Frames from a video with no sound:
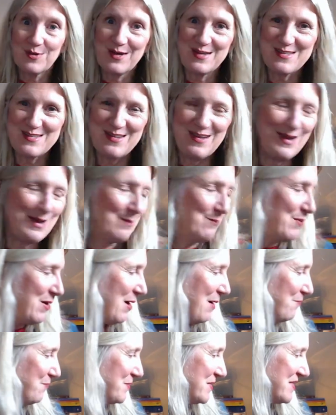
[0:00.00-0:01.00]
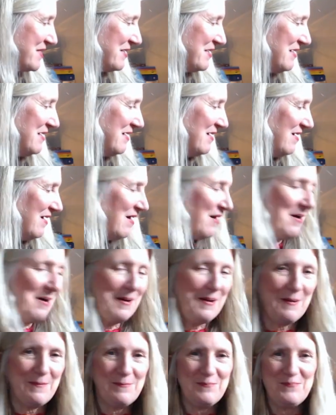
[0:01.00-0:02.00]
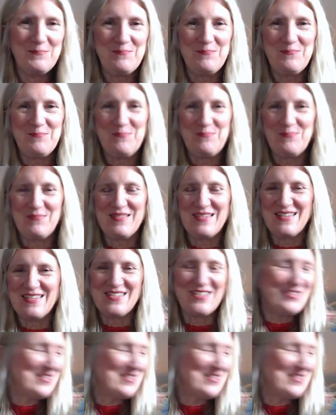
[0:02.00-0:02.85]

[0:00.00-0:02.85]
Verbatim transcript: has neon pops. Um, so